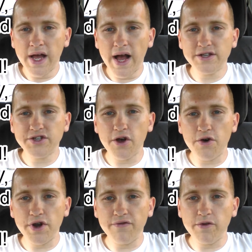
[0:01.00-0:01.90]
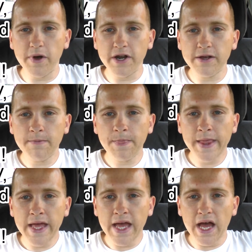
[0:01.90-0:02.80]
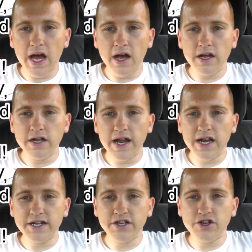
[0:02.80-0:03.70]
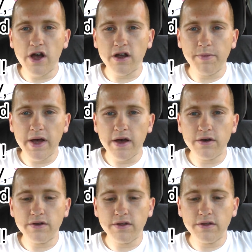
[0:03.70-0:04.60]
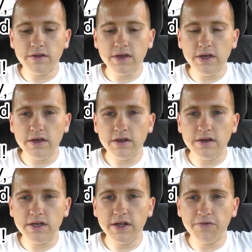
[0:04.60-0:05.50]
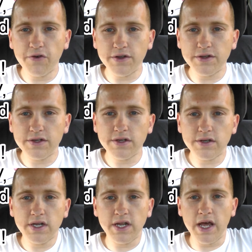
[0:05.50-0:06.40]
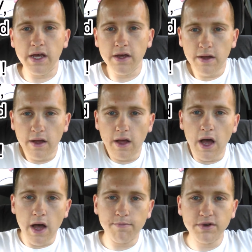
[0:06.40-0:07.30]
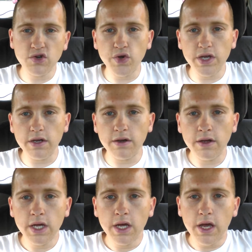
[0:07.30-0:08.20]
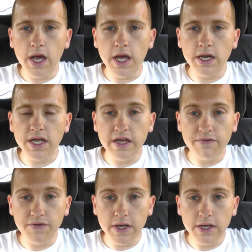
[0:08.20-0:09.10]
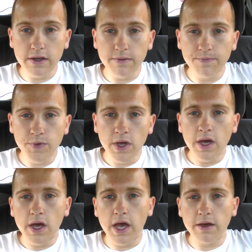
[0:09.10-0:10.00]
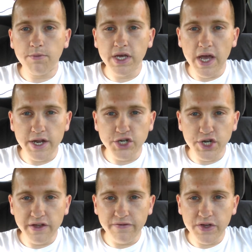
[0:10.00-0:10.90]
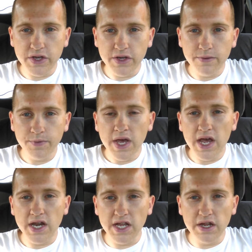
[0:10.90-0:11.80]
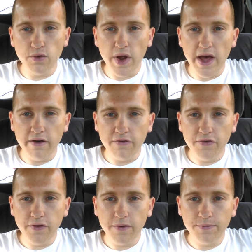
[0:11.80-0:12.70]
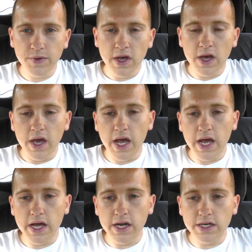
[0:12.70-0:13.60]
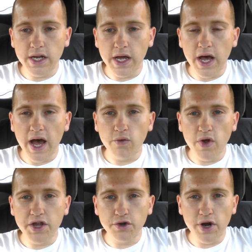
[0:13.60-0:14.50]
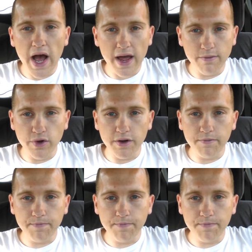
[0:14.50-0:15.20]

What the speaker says: How's it going, everybody? I'd like to talk about the difference today between an EV, a PHEV, an EREV, and a regular hybrid.